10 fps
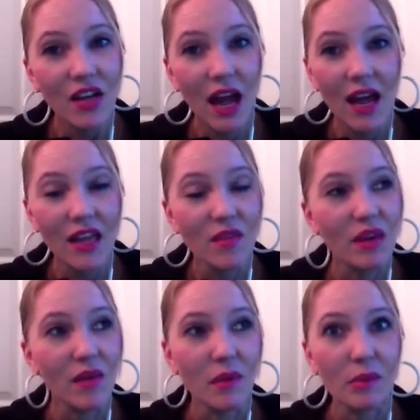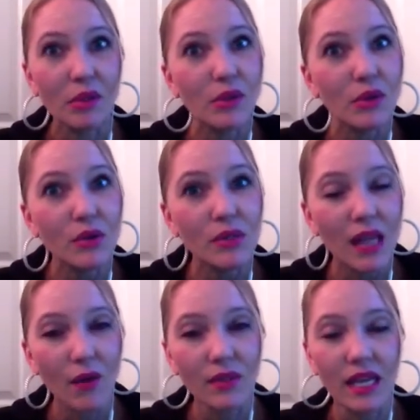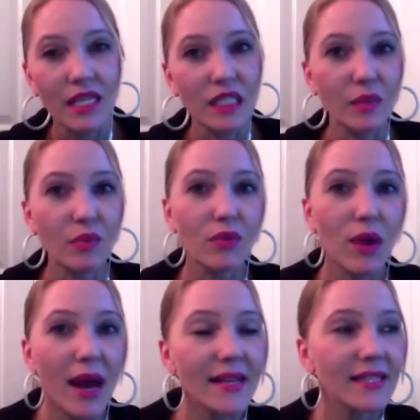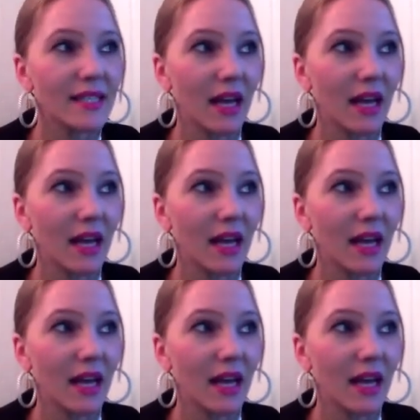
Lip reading: I had the baby blues. I was like depressed.